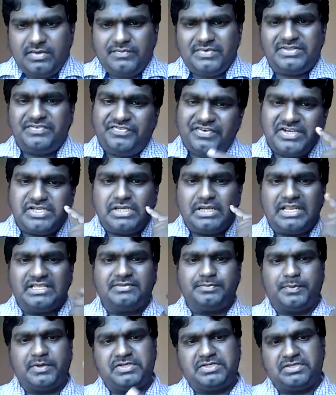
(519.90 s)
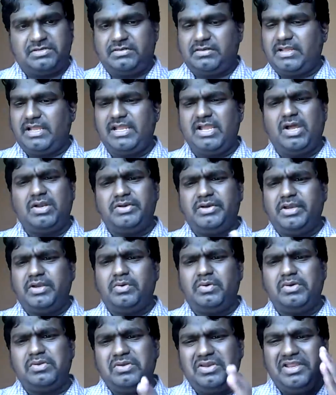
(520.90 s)
With the facial expression, I already
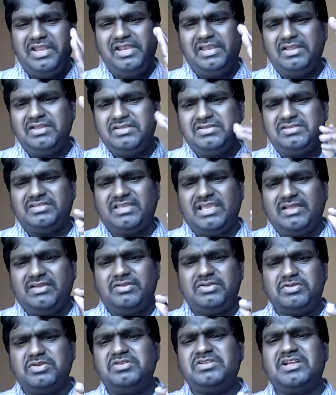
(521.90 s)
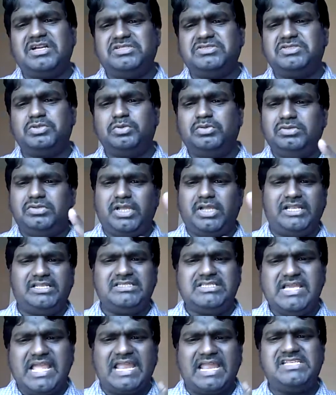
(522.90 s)
told you, leaders should control
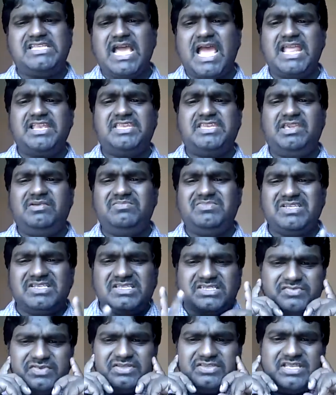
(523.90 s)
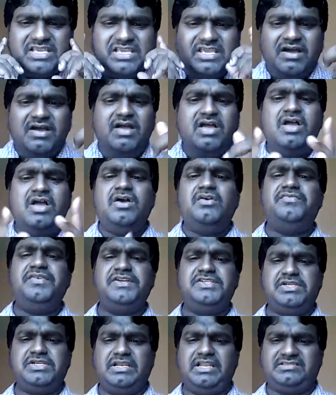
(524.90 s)
the entire team just with their
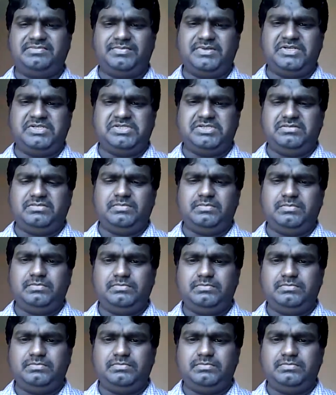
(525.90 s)
facial expression.